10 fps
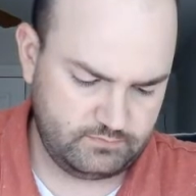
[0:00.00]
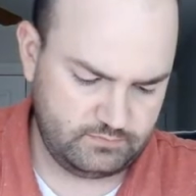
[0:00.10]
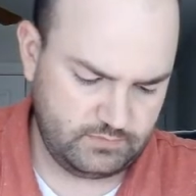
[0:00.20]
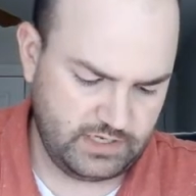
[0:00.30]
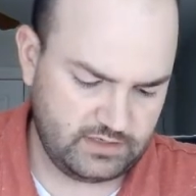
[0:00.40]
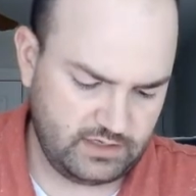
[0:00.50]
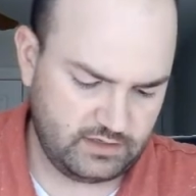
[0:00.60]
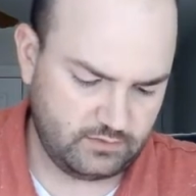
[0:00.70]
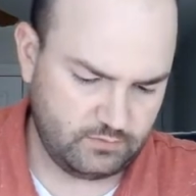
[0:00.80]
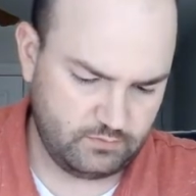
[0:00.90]
and
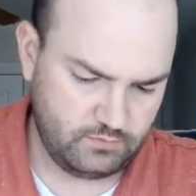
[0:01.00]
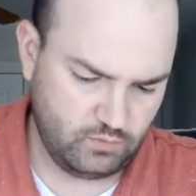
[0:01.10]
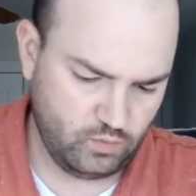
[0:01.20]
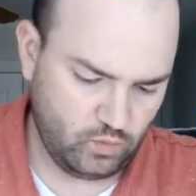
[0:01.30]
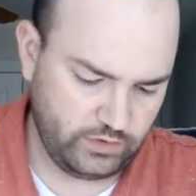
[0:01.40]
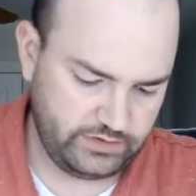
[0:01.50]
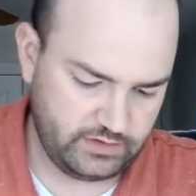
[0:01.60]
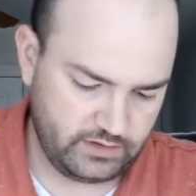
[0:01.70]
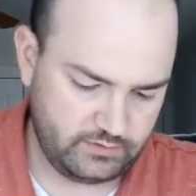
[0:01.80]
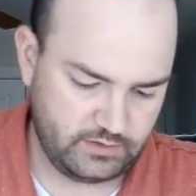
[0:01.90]
a
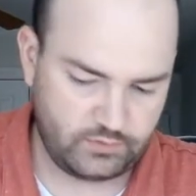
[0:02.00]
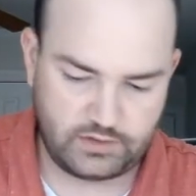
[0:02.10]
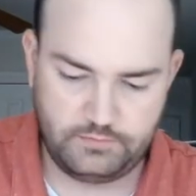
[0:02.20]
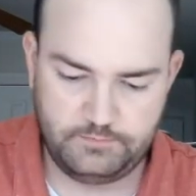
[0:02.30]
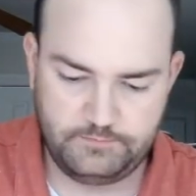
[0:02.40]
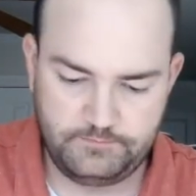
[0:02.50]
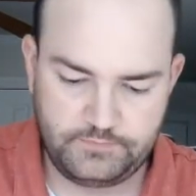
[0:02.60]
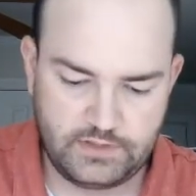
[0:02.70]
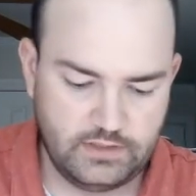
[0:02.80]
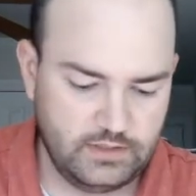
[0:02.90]
1 there. There we go.
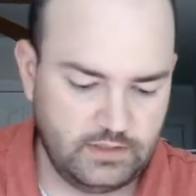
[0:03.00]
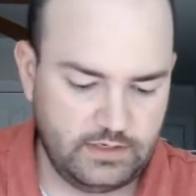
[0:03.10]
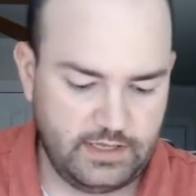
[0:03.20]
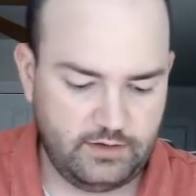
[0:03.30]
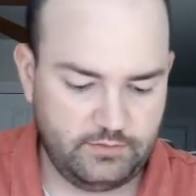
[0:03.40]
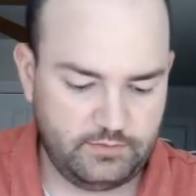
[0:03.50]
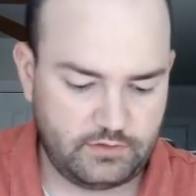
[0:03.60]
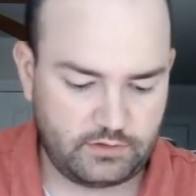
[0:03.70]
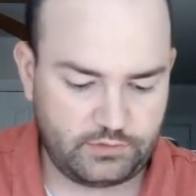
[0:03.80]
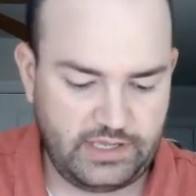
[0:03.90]
Now
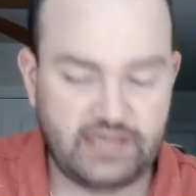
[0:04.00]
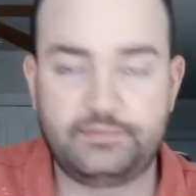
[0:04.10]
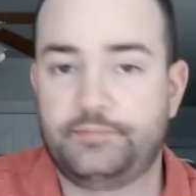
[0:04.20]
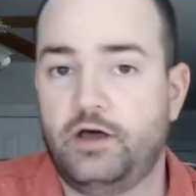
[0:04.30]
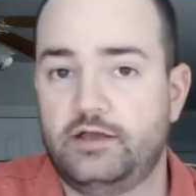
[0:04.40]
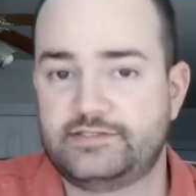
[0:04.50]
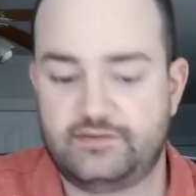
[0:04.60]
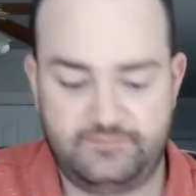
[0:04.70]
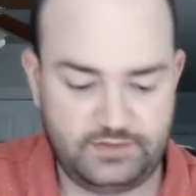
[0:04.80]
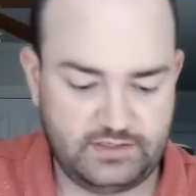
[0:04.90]
the 3 had to be
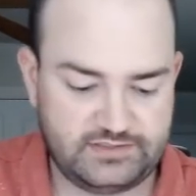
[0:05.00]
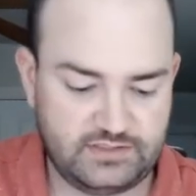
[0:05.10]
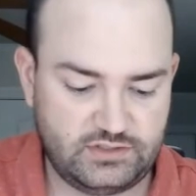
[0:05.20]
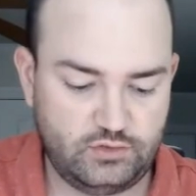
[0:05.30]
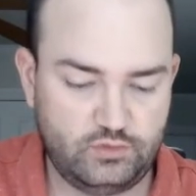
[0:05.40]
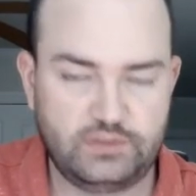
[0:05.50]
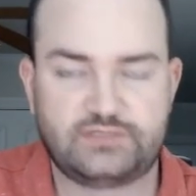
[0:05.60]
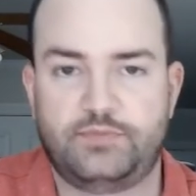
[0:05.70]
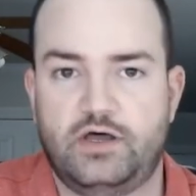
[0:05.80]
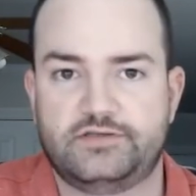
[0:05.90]
positive because the 2 is
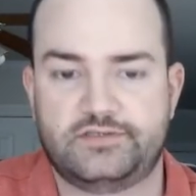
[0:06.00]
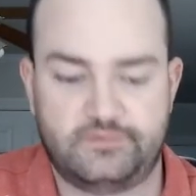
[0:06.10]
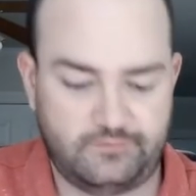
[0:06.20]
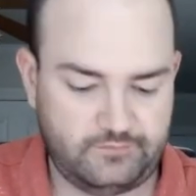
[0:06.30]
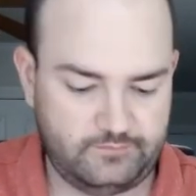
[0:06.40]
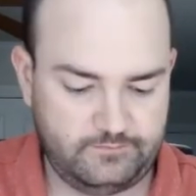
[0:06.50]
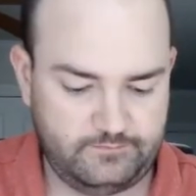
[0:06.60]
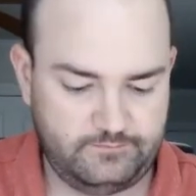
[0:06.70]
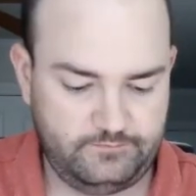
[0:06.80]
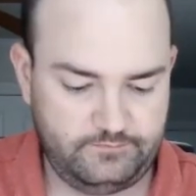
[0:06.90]
positive.
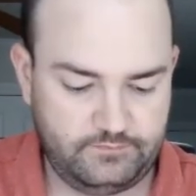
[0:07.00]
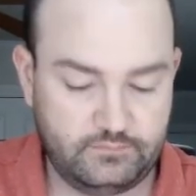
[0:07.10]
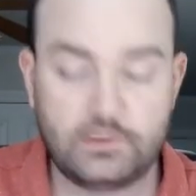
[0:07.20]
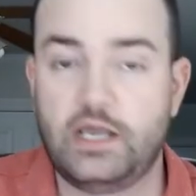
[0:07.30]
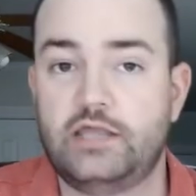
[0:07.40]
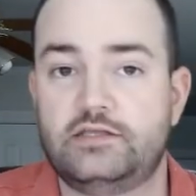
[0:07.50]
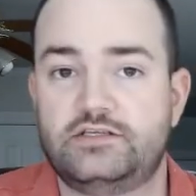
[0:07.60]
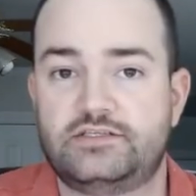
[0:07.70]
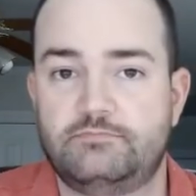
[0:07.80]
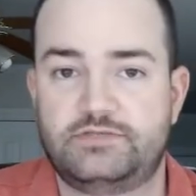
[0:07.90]
And then
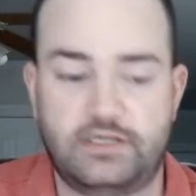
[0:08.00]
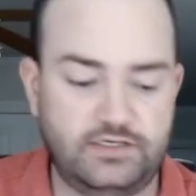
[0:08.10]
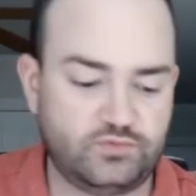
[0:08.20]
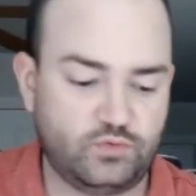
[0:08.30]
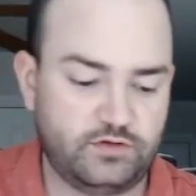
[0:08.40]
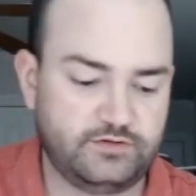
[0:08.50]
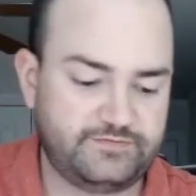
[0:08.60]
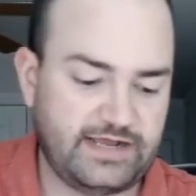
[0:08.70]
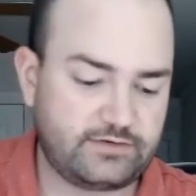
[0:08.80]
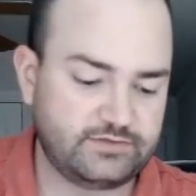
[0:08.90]
just set each one of those
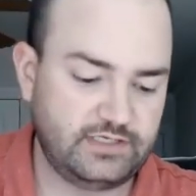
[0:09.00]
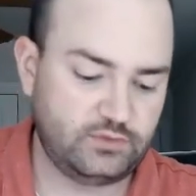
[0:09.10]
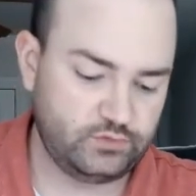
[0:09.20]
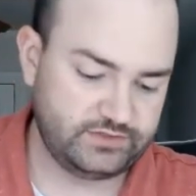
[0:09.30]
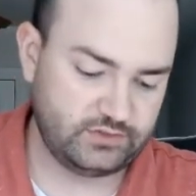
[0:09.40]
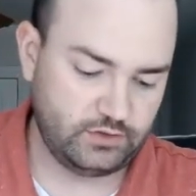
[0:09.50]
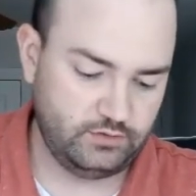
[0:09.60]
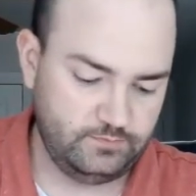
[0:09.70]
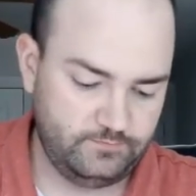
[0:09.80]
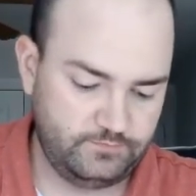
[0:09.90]
factors equal to
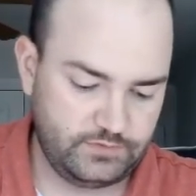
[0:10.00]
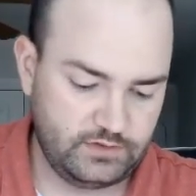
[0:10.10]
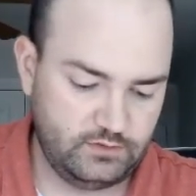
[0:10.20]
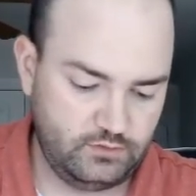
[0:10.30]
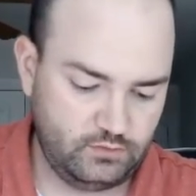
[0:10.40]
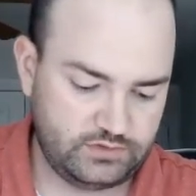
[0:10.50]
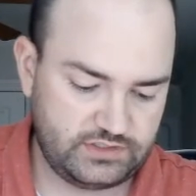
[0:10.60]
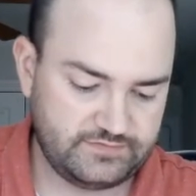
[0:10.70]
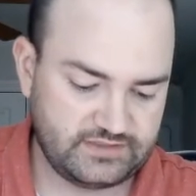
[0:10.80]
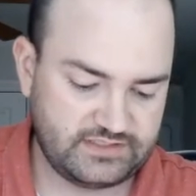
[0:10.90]
0.
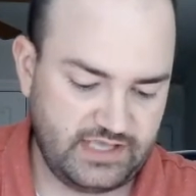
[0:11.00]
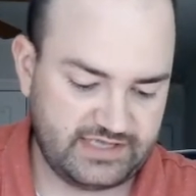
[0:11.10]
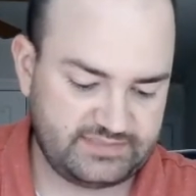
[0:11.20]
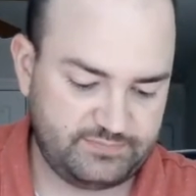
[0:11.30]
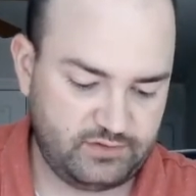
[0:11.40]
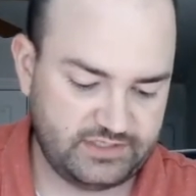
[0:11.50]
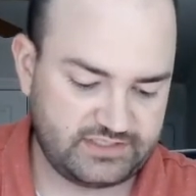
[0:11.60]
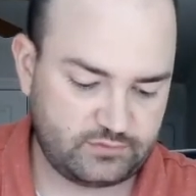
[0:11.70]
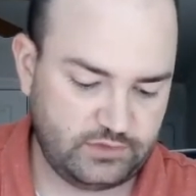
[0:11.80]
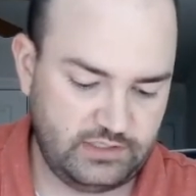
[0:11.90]
Which gives us x plus
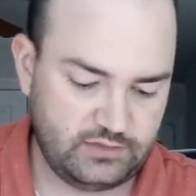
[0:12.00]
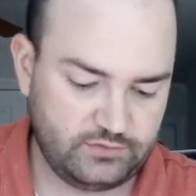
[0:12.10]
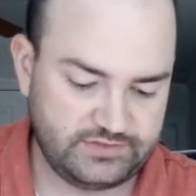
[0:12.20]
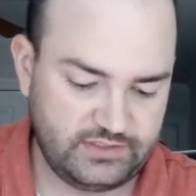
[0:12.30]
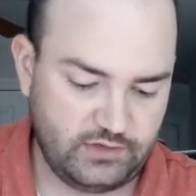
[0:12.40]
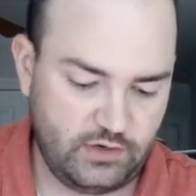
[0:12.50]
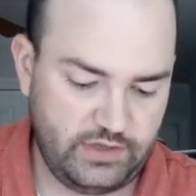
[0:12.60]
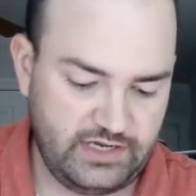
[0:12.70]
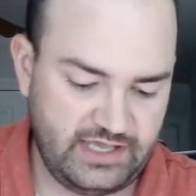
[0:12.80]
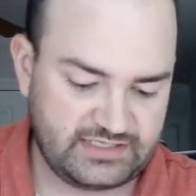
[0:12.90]
3 equal to 0
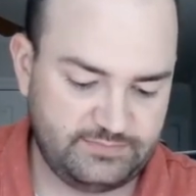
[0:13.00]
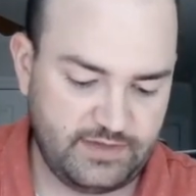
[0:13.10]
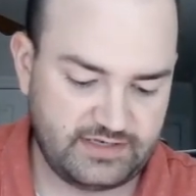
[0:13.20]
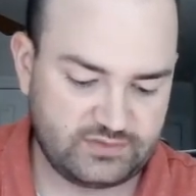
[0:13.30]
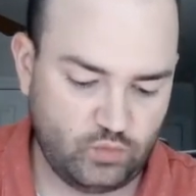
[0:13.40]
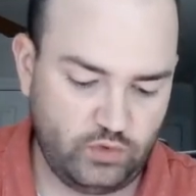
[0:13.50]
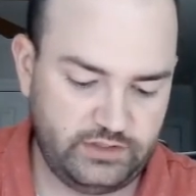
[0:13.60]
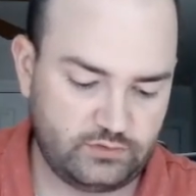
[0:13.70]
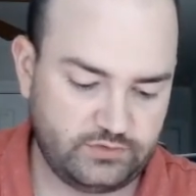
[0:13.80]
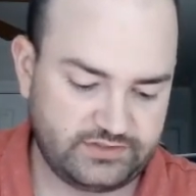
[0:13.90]
and x minus
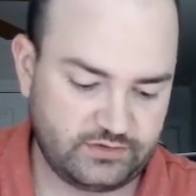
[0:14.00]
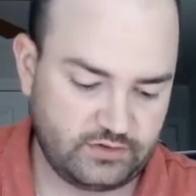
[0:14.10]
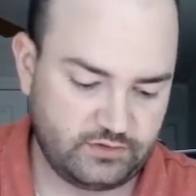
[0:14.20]
1 equal to 0.